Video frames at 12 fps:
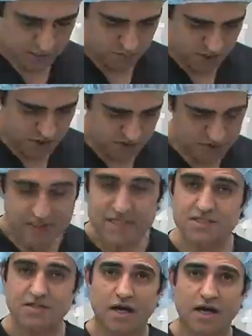Patient
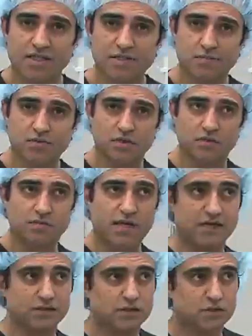stays in the hospital
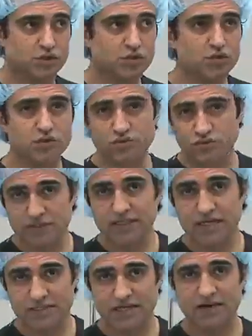about 2 to 3
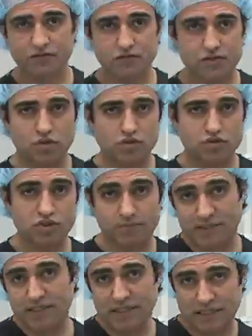days after surgery,
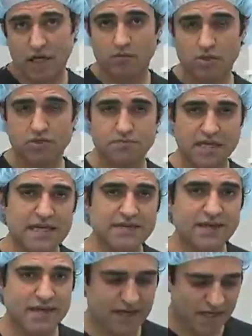depending on how much pain
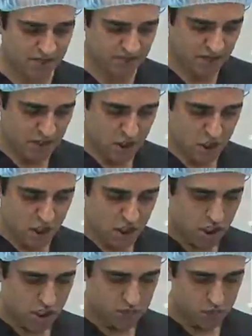they have.
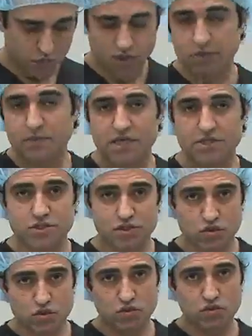We want the patients
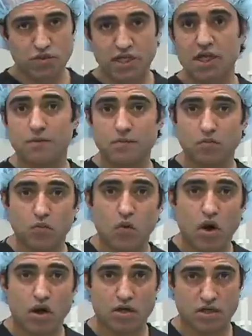to get up and
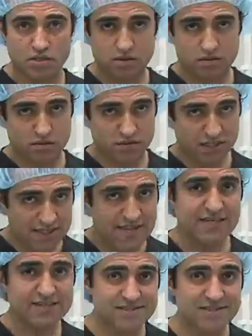walk the
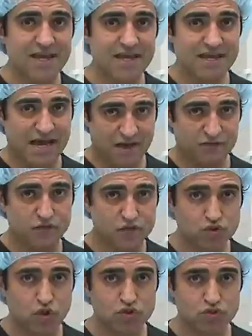next day after
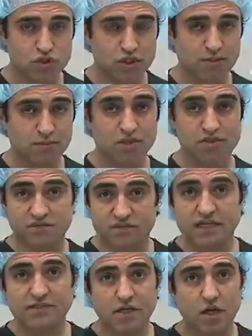surgery, because if
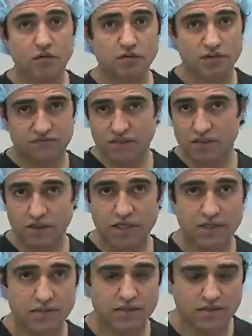they don't, if they
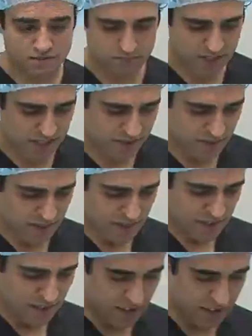lay in the bed,
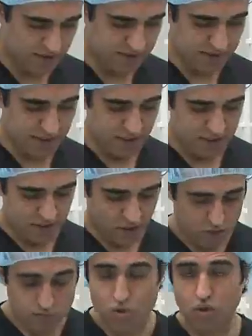they
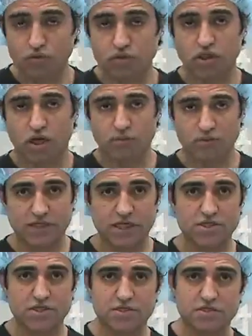are prone to
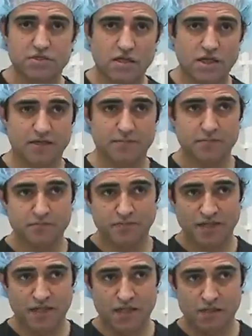complications like
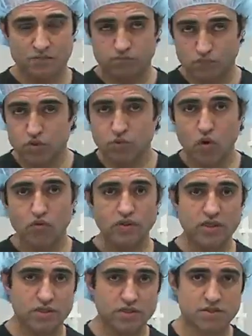
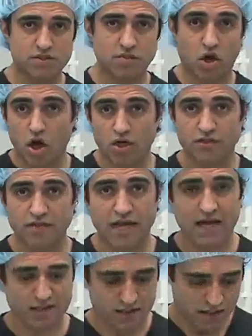pneumonias, heart
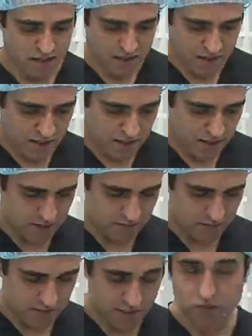attack,
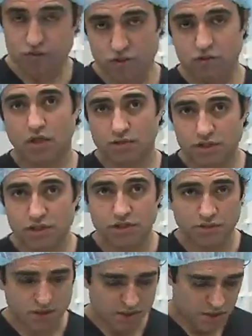and those are not good.
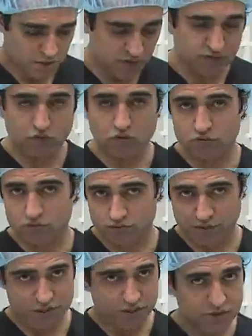Therefore,
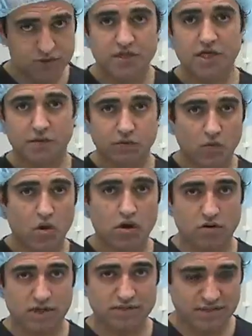patient needs to get up and
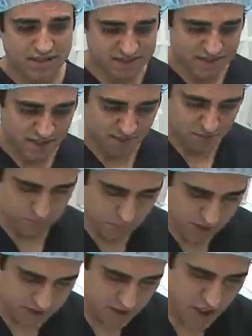walk around the next day.
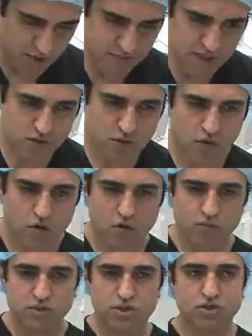By the time they go
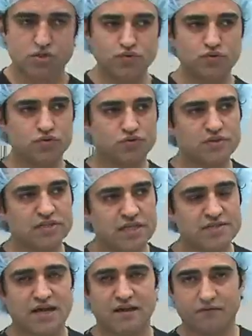home, which is 2 to 3
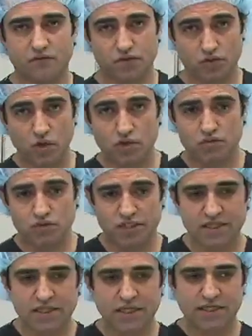days after
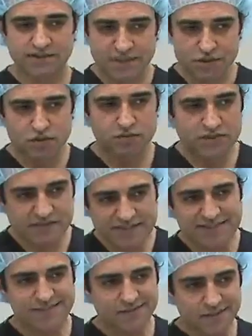surgery, they should be
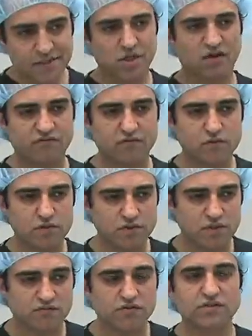decently comfortable
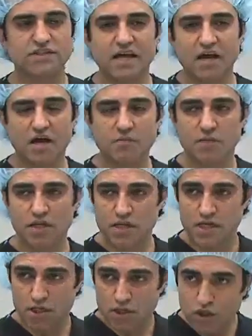enough to get up,
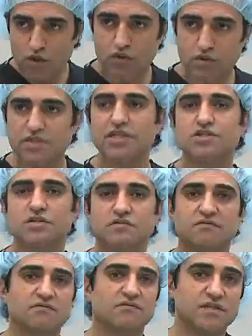go to the
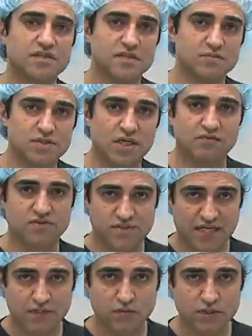kitchen, fix themselves a
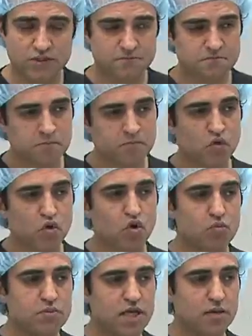sandwich,
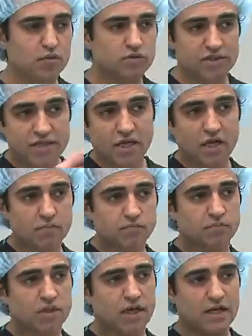or be able to get
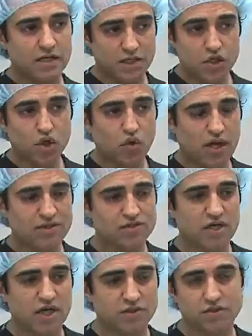up and go
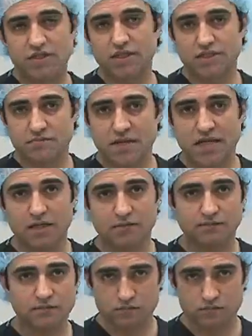outside to get the mail,